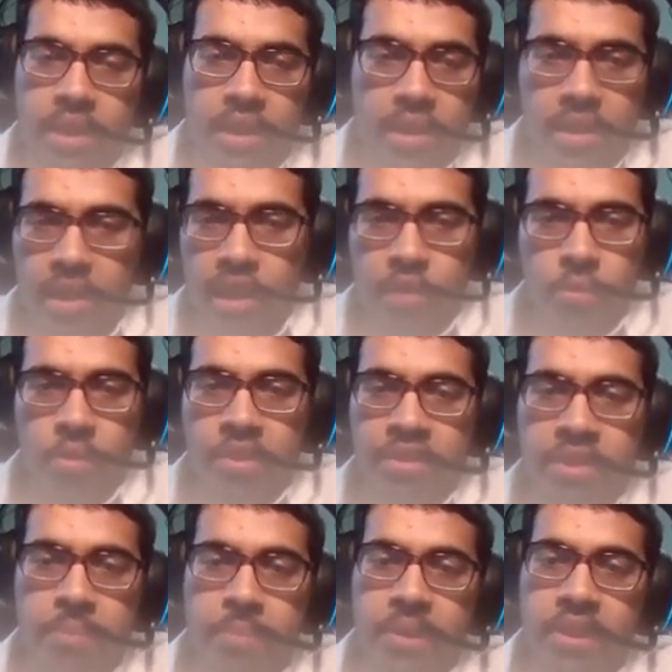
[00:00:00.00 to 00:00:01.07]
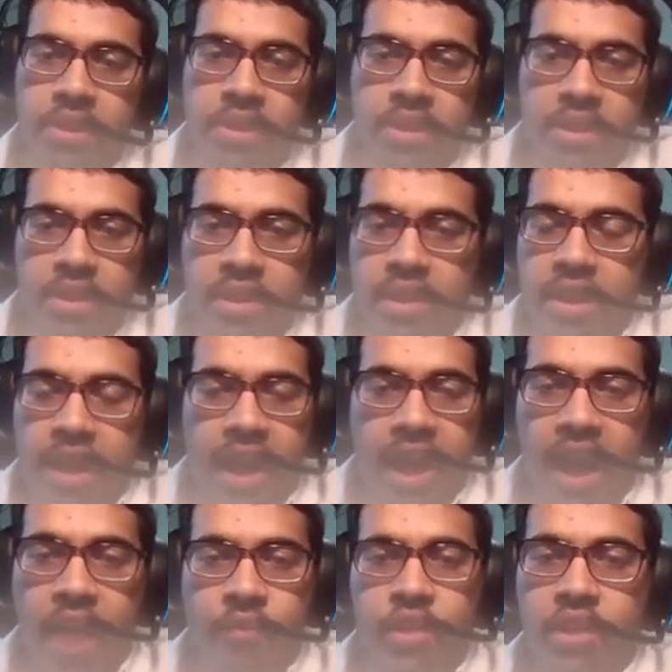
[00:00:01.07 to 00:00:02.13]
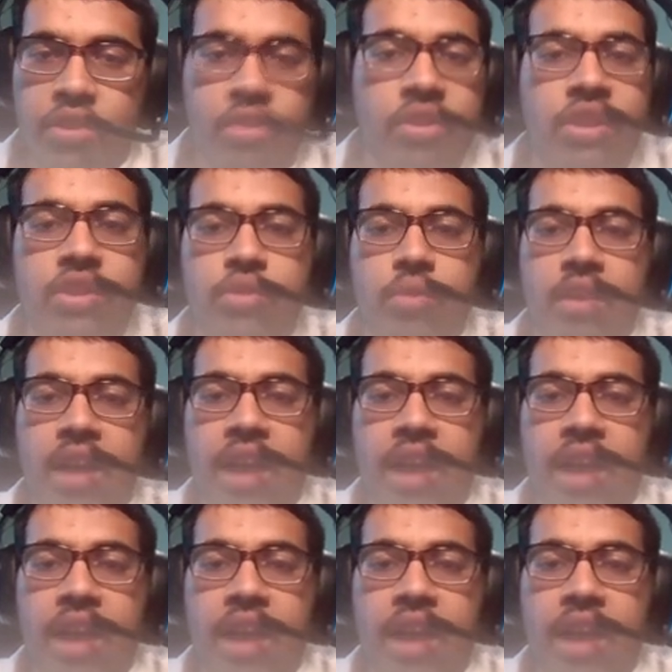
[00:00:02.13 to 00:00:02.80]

Not really, but I, feel like they're going to do it.